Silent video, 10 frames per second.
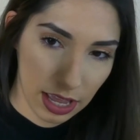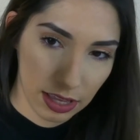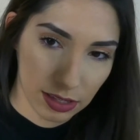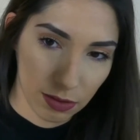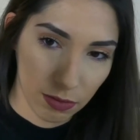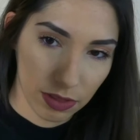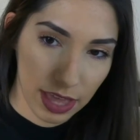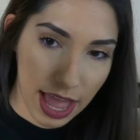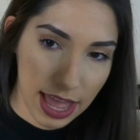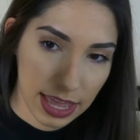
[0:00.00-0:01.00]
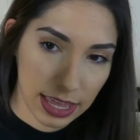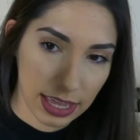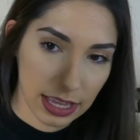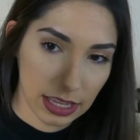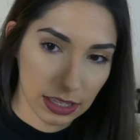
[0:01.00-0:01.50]
So that
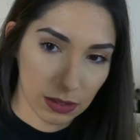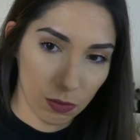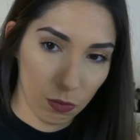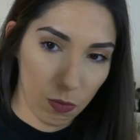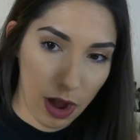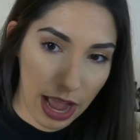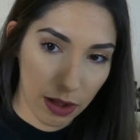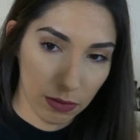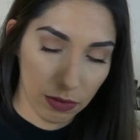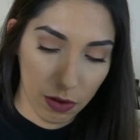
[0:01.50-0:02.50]
is, wow.